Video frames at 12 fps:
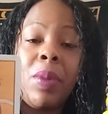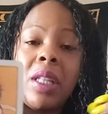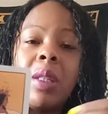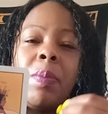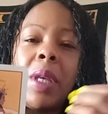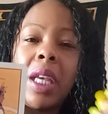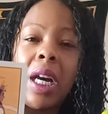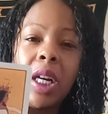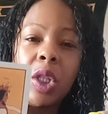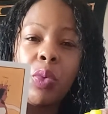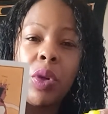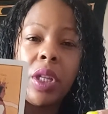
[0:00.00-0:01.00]
Speak
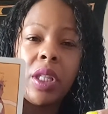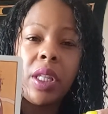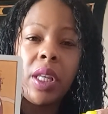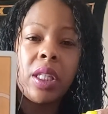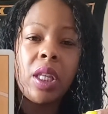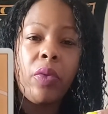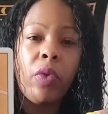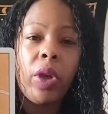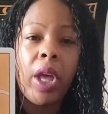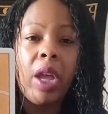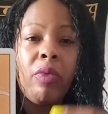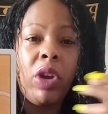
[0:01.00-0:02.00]
kind words to yourself,
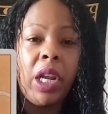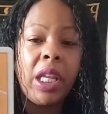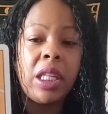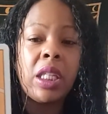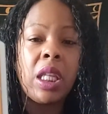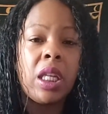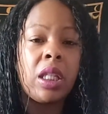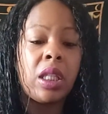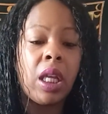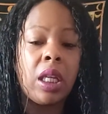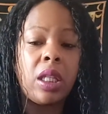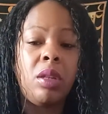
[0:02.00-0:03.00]
okay, and release things
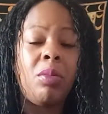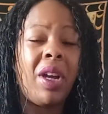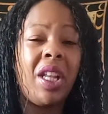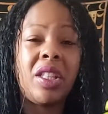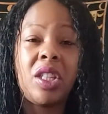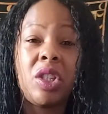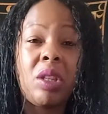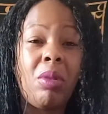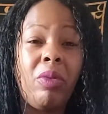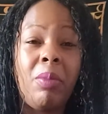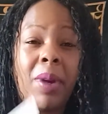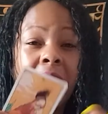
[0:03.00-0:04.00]
that you might need to. Some
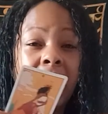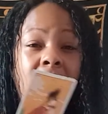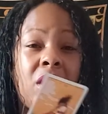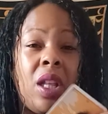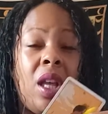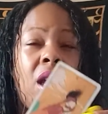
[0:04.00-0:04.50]
of you might need to.